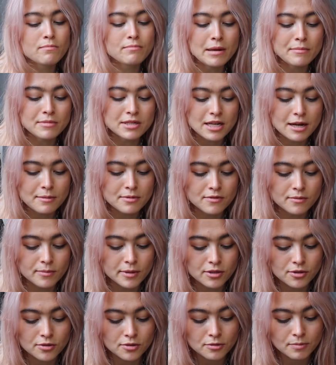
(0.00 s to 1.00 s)
baby steps for
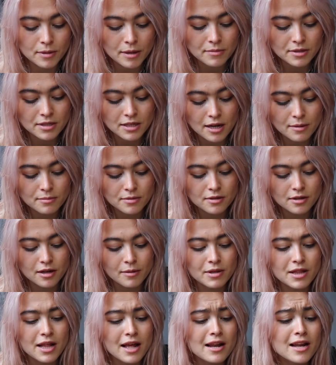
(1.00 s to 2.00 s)
McDonald's, baby steps.
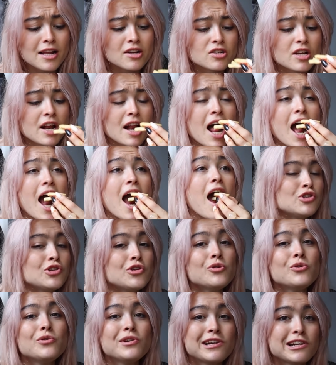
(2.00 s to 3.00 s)
I mean, they're literally like
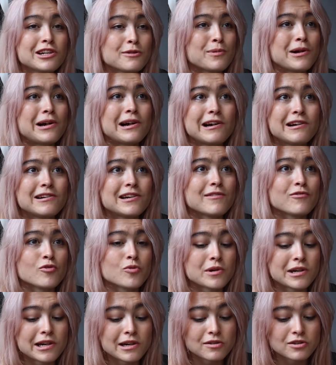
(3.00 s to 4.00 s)
2 years behind
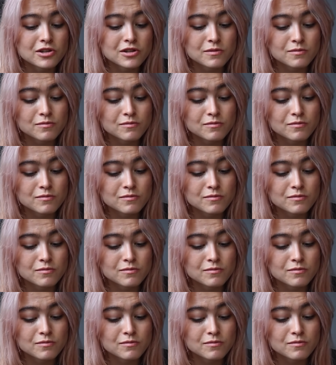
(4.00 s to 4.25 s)
everyone else,